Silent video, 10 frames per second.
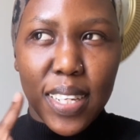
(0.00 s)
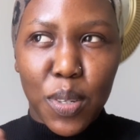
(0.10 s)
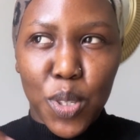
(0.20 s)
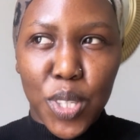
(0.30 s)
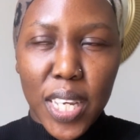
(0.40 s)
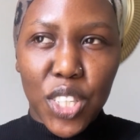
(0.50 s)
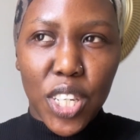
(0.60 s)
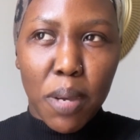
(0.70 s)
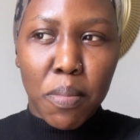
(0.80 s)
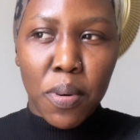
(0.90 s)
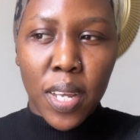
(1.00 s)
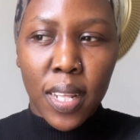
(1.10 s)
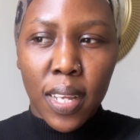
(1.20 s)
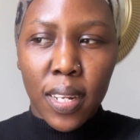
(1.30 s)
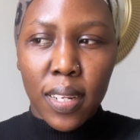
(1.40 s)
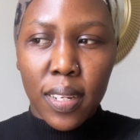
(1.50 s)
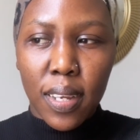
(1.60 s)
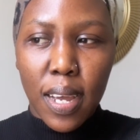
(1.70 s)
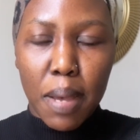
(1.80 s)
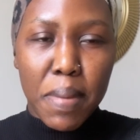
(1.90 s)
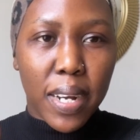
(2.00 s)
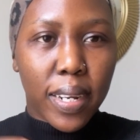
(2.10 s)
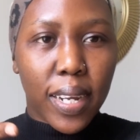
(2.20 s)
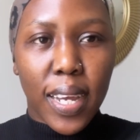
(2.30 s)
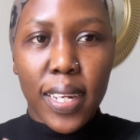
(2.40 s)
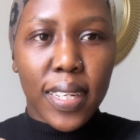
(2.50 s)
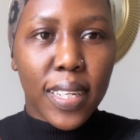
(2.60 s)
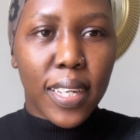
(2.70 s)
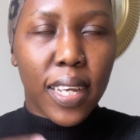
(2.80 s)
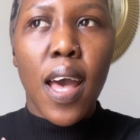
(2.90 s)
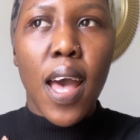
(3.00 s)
You say jambo and then habarigani.